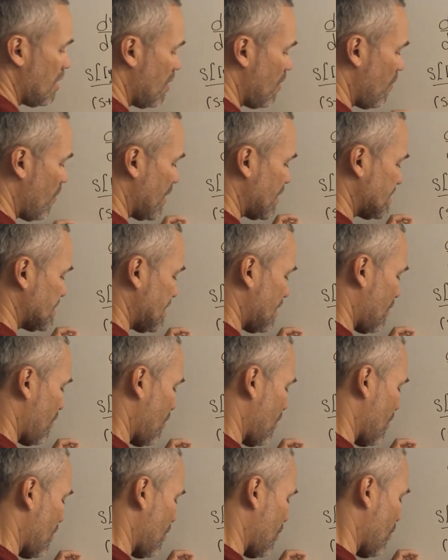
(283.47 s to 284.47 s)
What is the
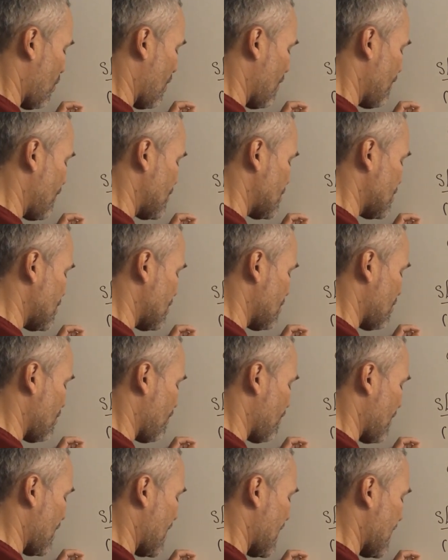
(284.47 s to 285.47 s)
coefficient
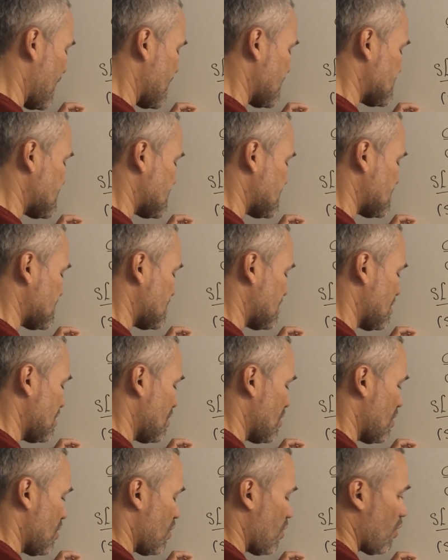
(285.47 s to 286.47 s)
of s
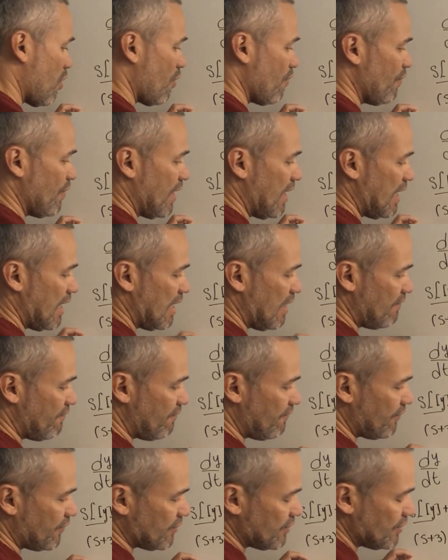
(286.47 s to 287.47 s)
on the
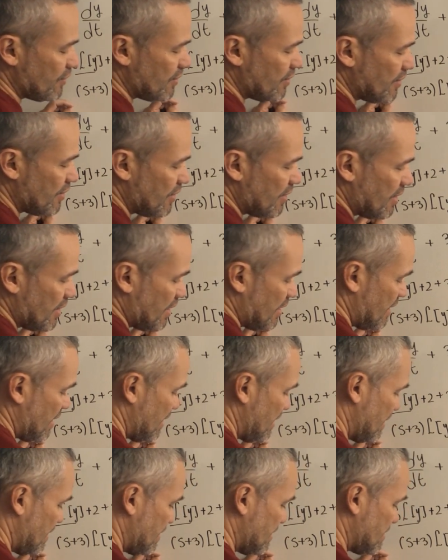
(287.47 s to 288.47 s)
left?
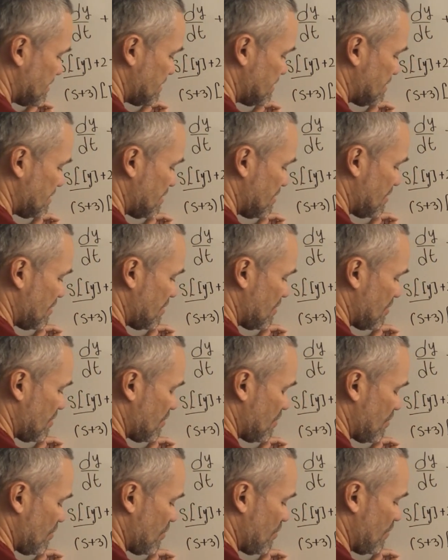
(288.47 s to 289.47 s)
Is
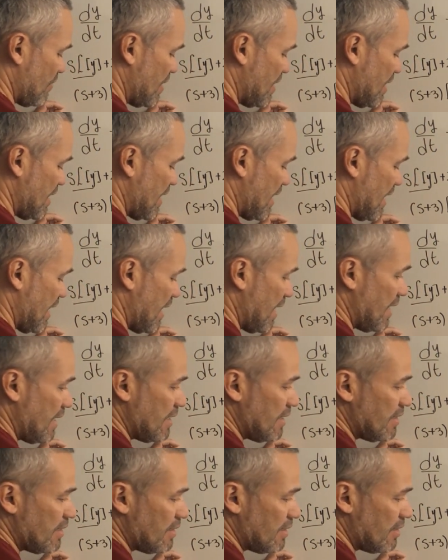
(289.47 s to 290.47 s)

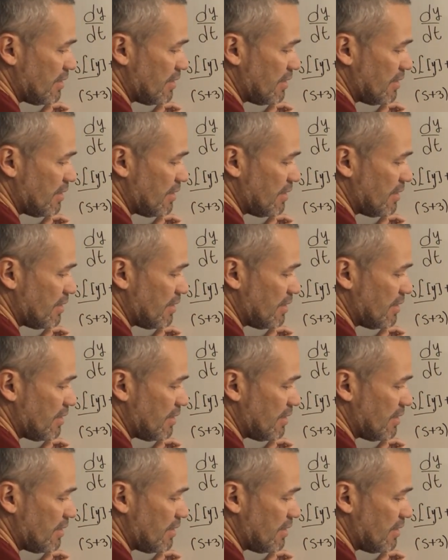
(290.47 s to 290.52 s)
3a